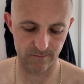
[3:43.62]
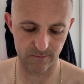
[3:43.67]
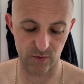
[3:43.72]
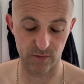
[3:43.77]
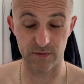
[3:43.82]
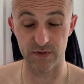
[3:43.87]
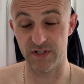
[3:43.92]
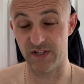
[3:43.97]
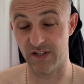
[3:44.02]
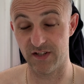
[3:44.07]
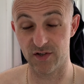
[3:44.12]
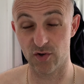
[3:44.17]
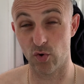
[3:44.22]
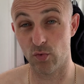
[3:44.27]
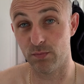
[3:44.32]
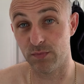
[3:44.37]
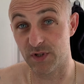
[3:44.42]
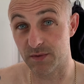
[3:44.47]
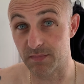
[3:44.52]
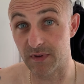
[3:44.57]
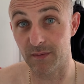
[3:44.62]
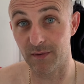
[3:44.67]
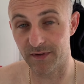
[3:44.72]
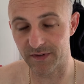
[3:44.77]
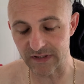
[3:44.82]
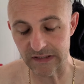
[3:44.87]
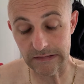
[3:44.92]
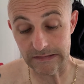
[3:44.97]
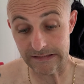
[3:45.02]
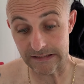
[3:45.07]
Obviously there's homeless people and
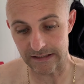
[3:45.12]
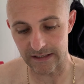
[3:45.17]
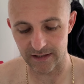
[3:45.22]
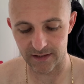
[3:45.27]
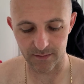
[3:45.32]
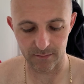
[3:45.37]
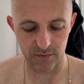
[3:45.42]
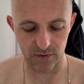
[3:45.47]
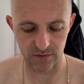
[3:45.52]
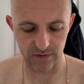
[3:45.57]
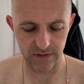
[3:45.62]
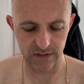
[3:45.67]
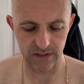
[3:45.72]
things that can't, but